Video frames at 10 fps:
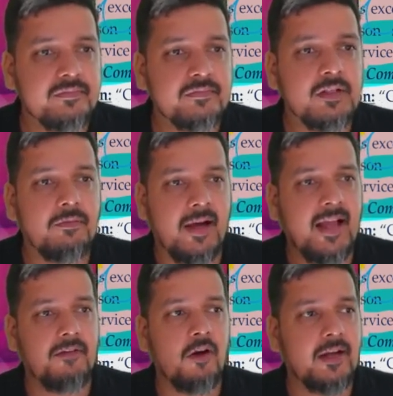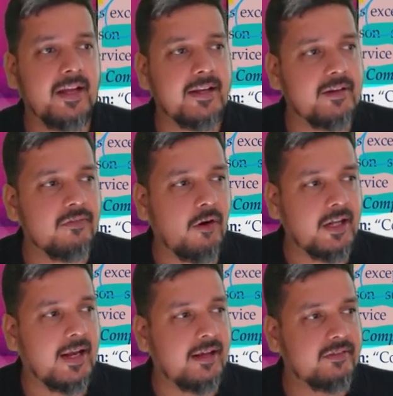Why I have not taken 40
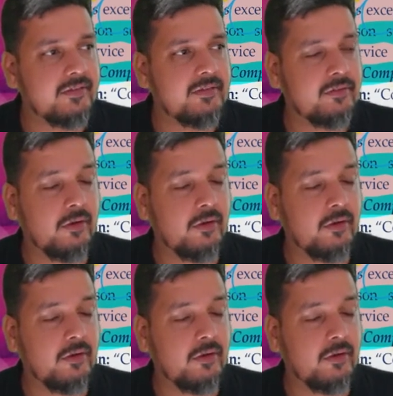lakhs?